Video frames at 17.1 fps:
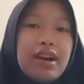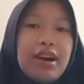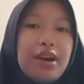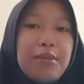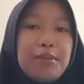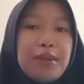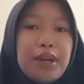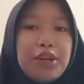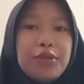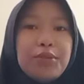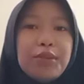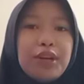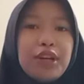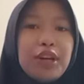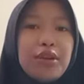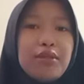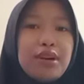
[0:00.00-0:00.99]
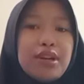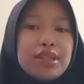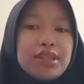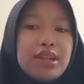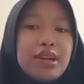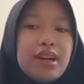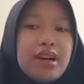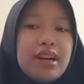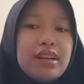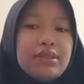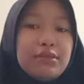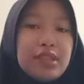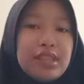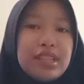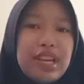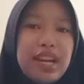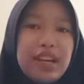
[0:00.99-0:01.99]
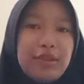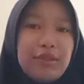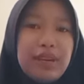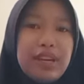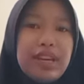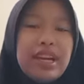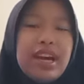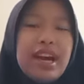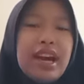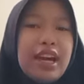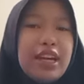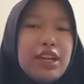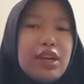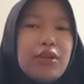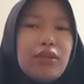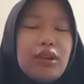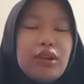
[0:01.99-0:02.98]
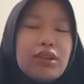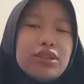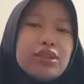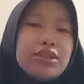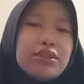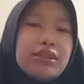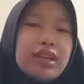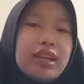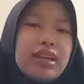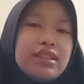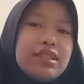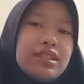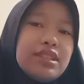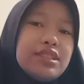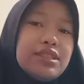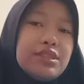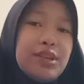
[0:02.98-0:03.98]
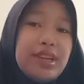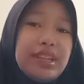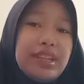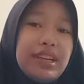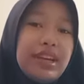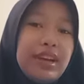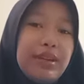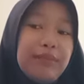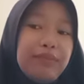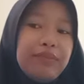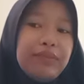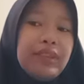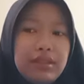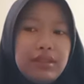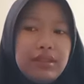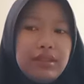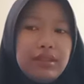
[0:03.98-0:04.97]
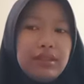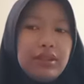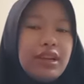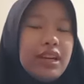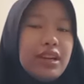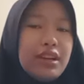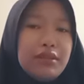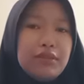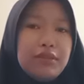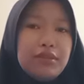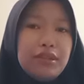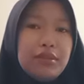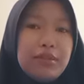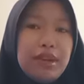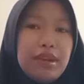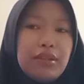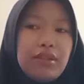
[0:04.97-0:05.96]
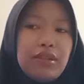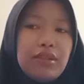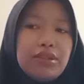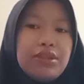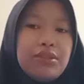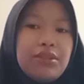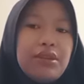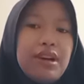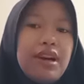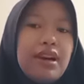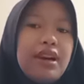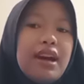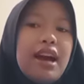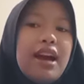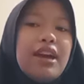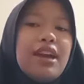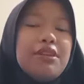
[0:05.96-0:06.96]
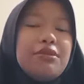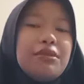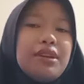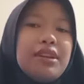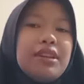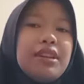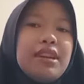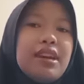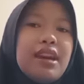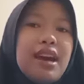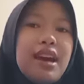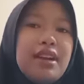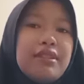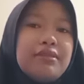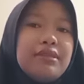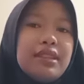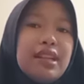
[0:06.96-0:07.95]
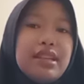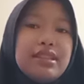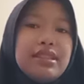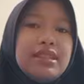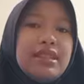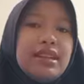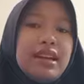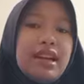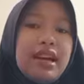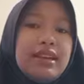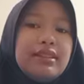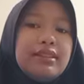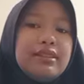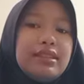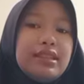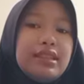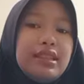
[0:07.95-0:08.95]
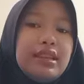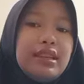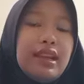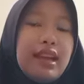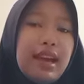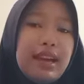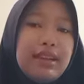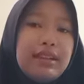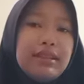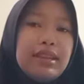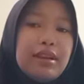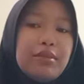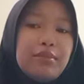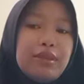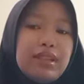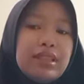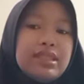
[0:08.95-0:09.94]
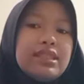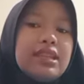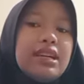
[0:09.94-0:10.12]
Bandung-Bandung was angry. He knew Roro Jongrang just tricked him. "You cannot fool me, Roro Jongrang. I already have 99 temples.